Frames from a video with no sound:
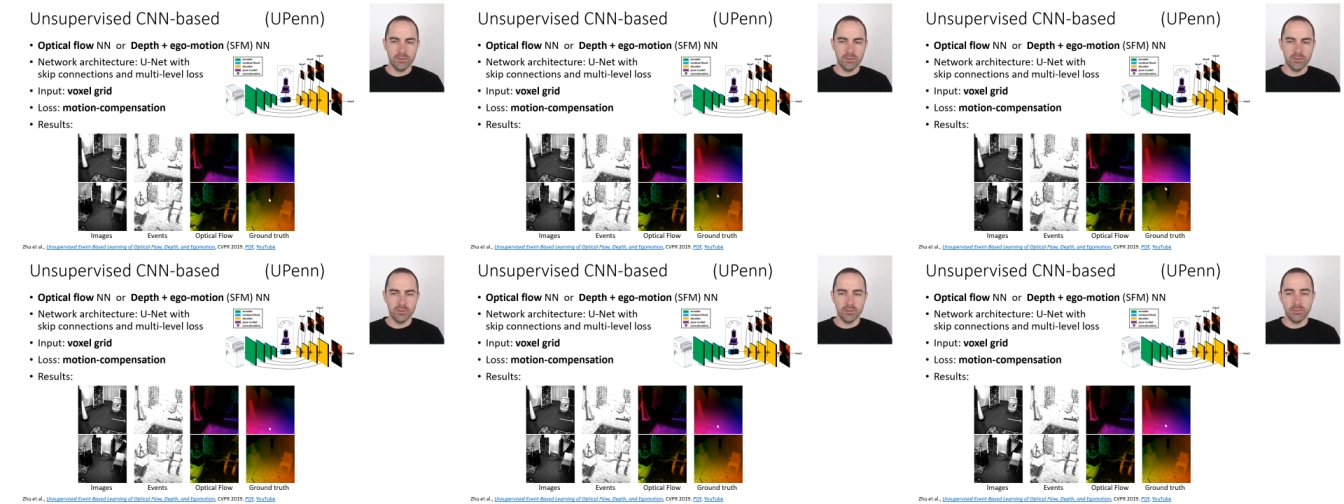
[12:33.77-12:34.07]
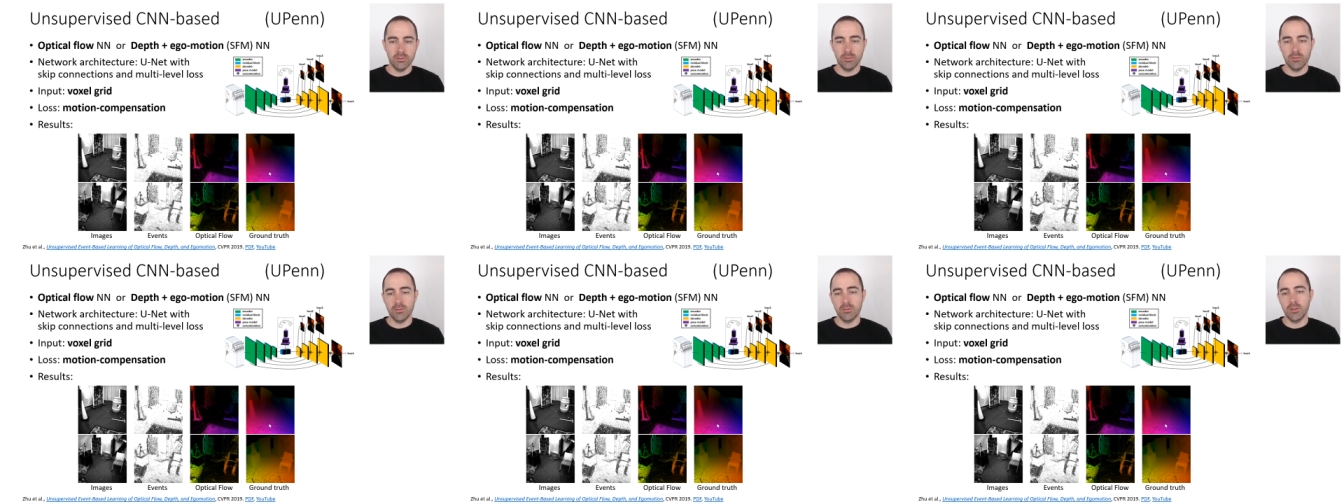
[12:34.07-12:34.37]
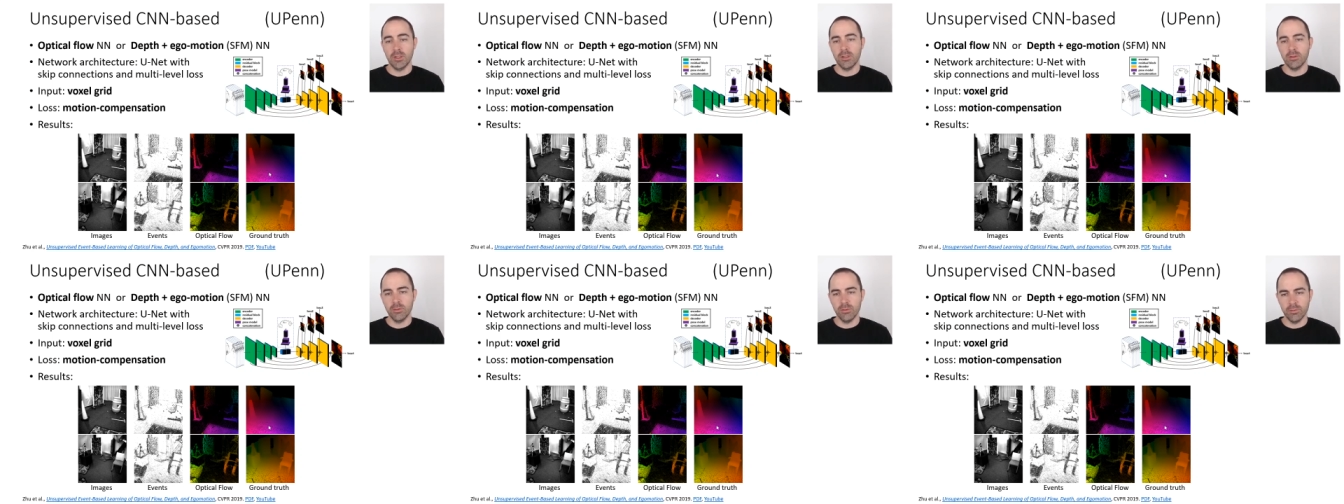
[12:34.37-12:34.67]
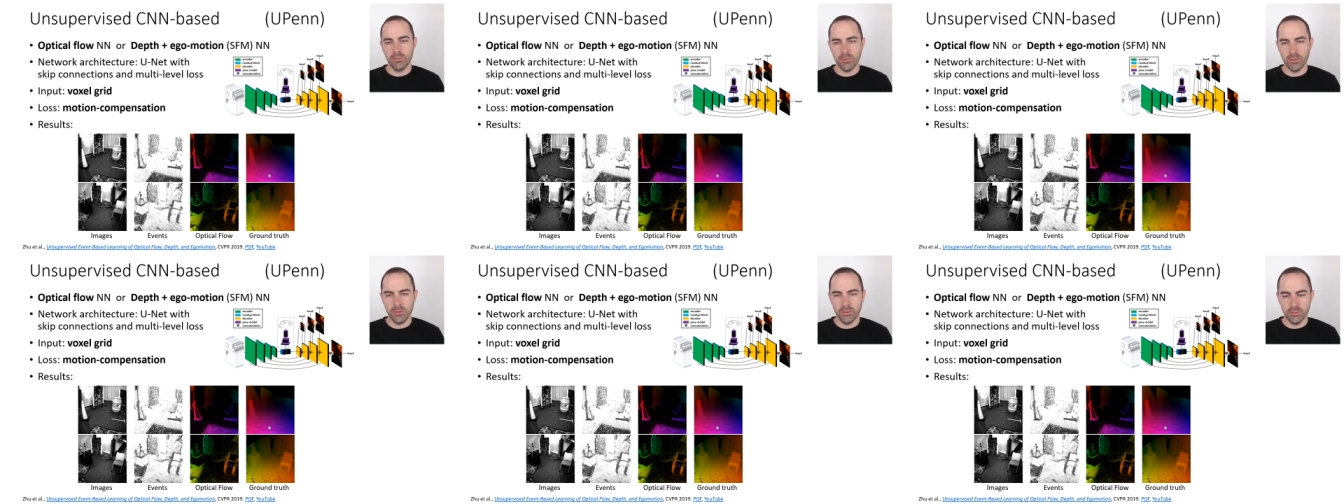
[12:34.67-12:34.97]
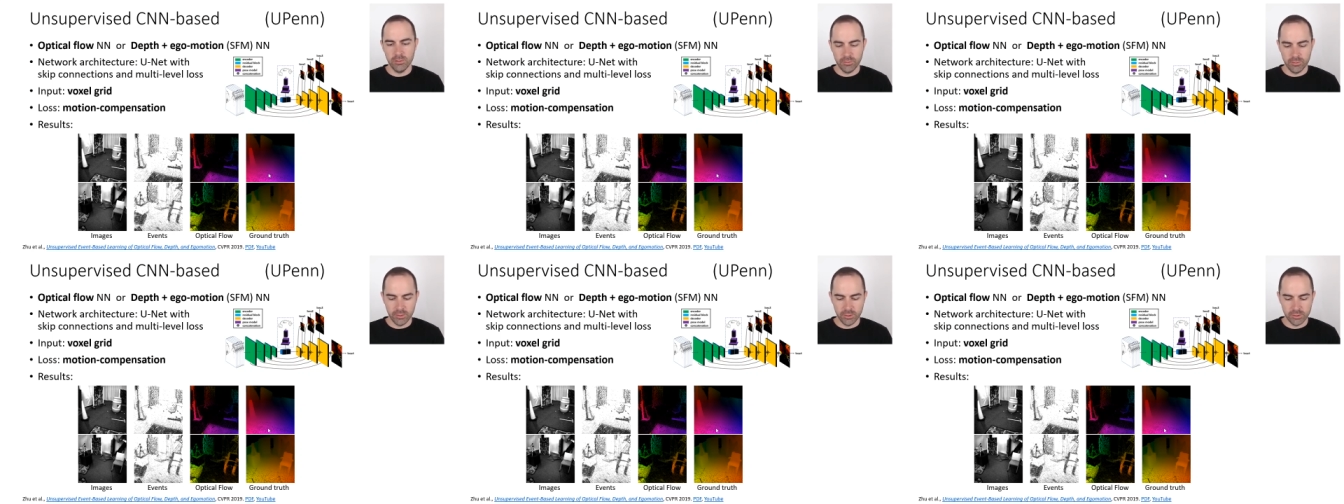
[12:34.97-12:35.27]
uh, ground truth
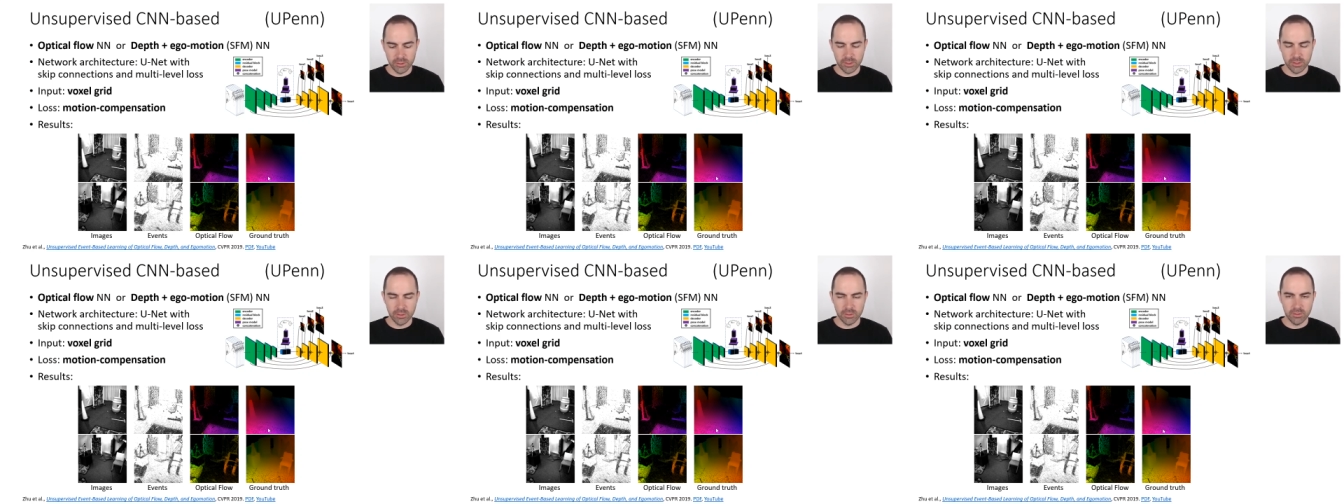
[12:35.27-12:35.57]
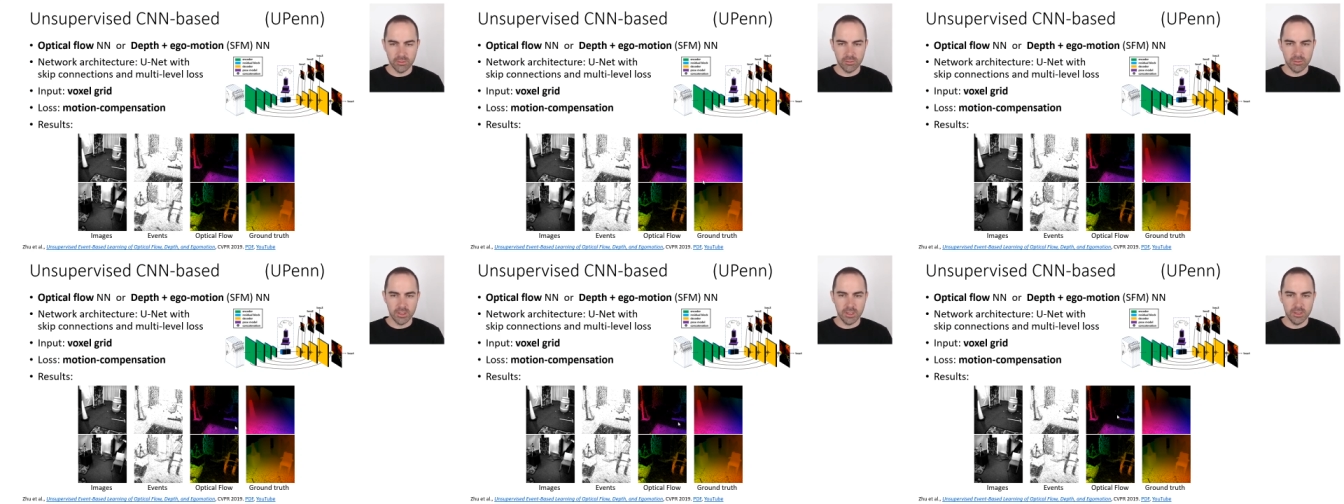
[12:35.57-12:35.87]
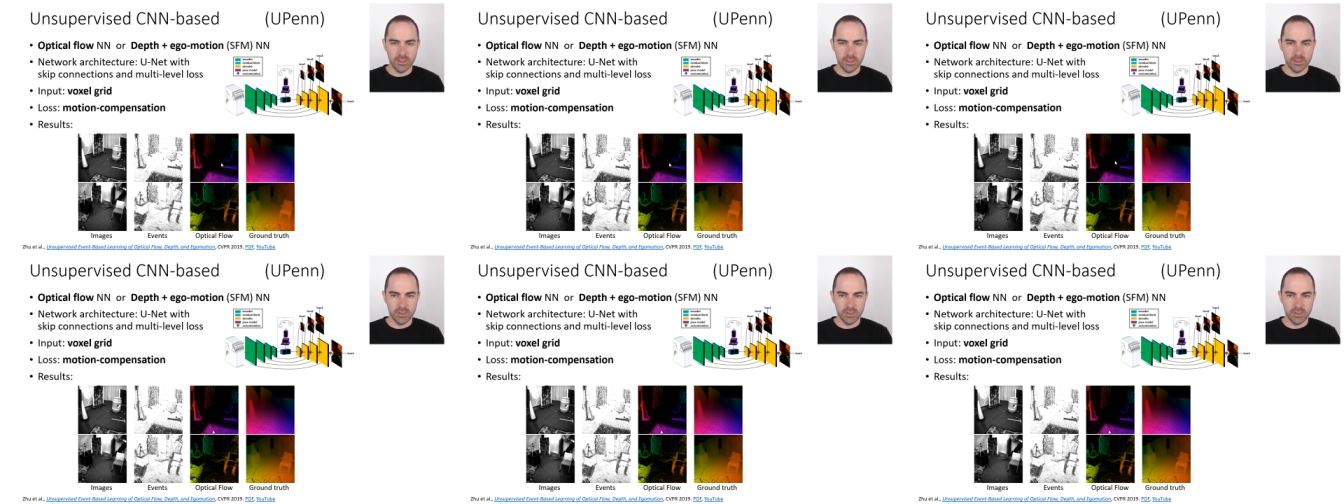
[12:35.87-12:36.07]
flow velocity on the right,